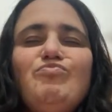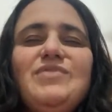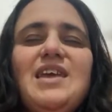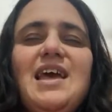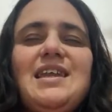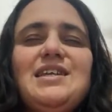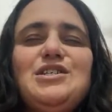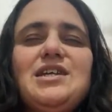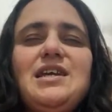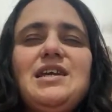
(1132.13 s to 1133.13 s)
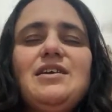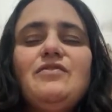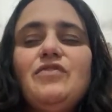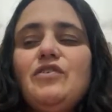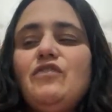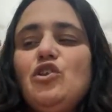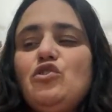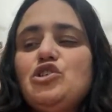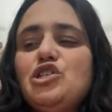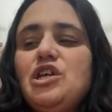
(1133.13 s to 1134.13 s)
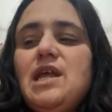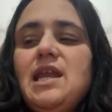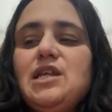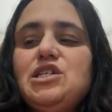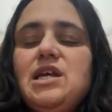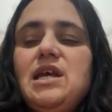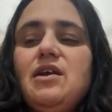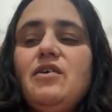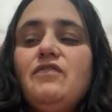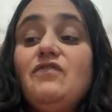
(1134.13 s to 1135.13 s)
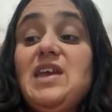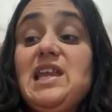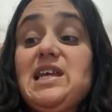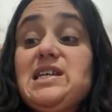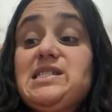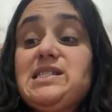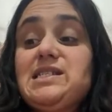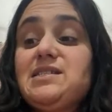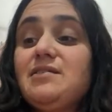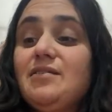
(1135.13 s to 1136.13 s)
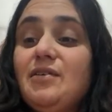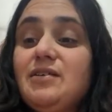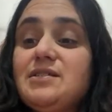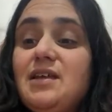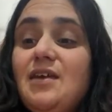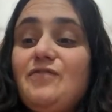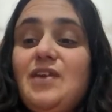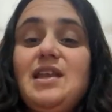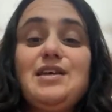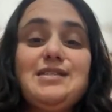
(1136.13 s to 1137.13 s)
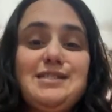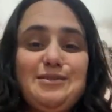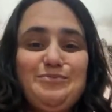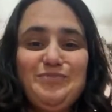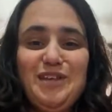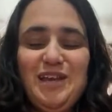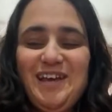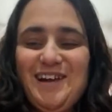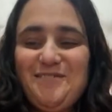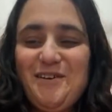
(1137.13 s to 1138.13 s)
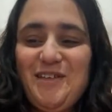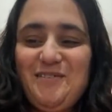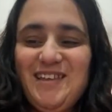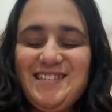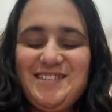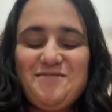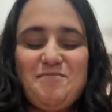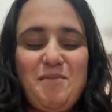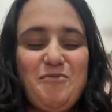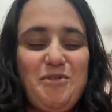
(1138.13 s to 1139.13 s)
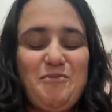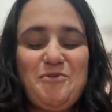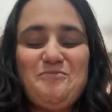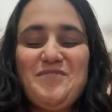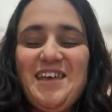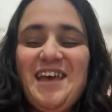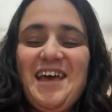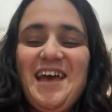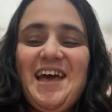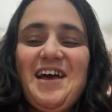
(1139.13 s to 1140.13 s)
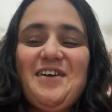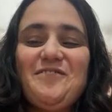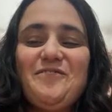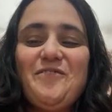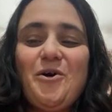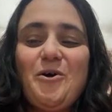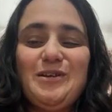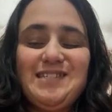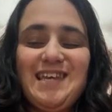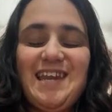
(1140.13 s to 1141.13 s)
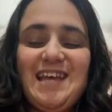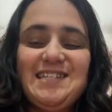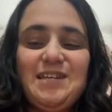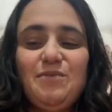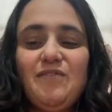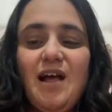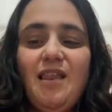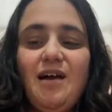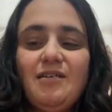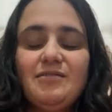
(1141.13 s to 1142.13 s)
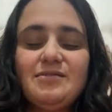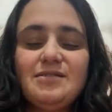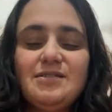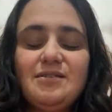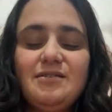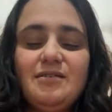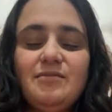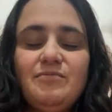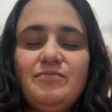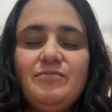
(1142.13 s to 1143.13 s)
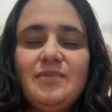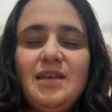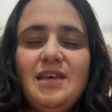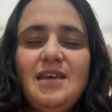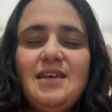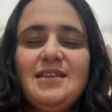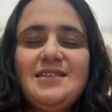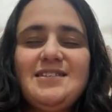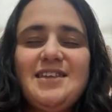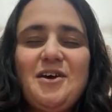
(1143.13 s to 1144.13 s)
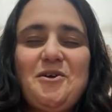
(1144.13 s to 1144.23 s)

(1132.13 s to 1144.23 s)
The energy of the Venusian energy of Venus. You see that Venus? I read that, needs to remember them all. Is connected with our lungs. So